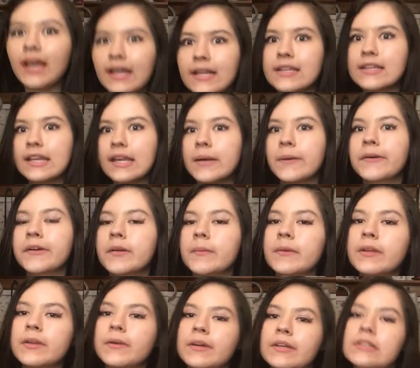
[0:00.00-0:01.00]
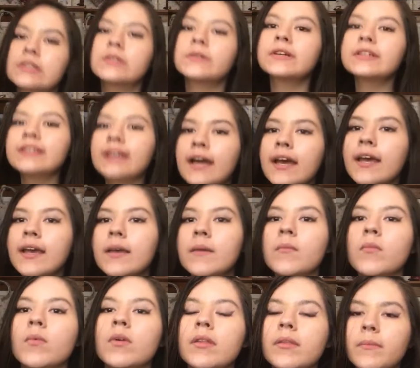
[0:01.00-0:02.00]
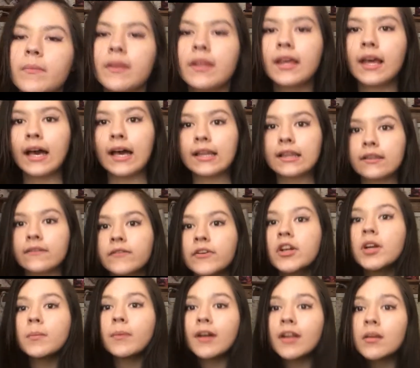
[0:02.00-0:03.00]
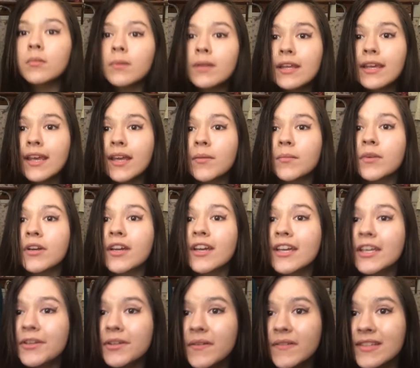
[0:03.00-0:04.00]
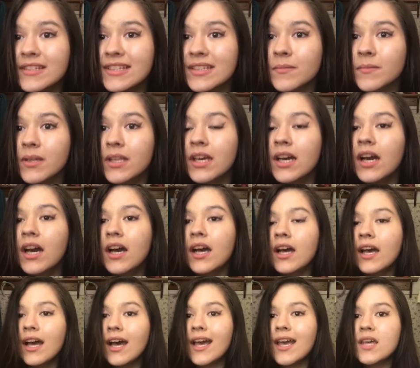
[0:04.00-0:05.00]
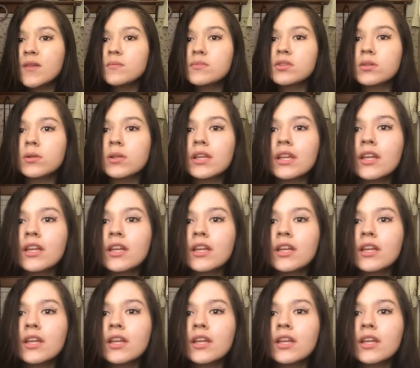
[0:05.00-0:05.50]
yeah, today we're going to be doing a story time with me at the very bottom of the camera. Can you even see me? I am so